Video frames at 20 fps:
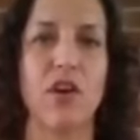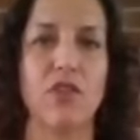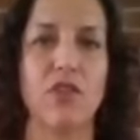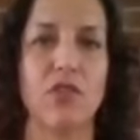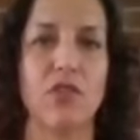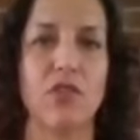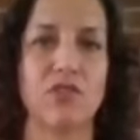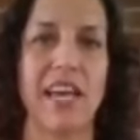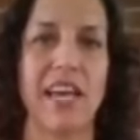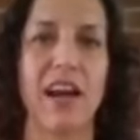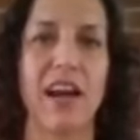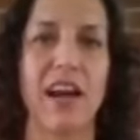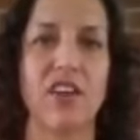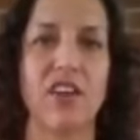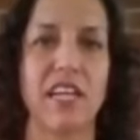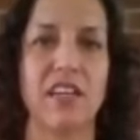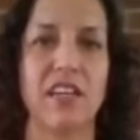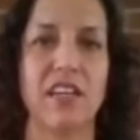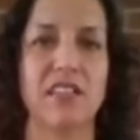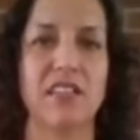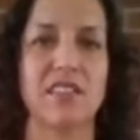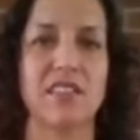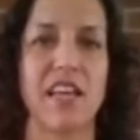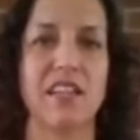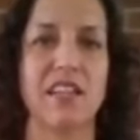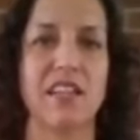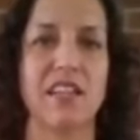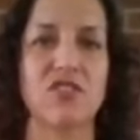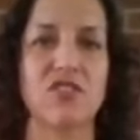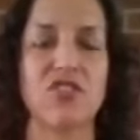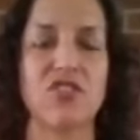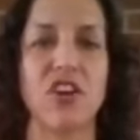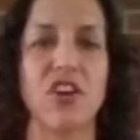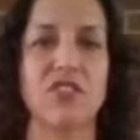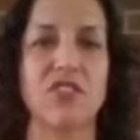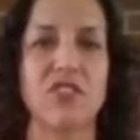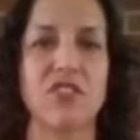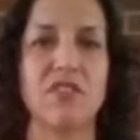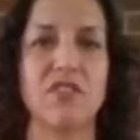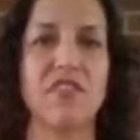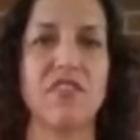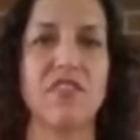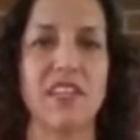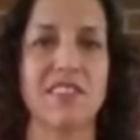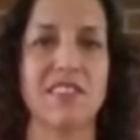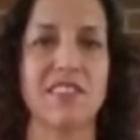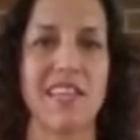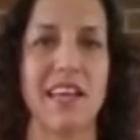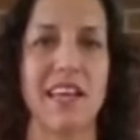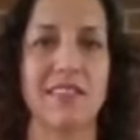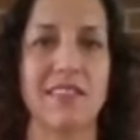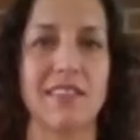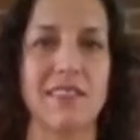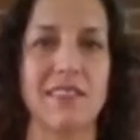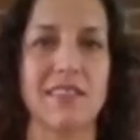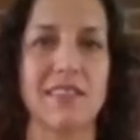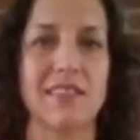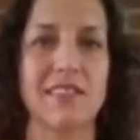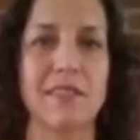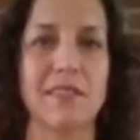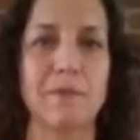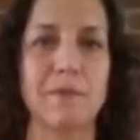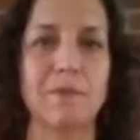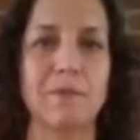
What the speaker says: those areas that start to feel tense.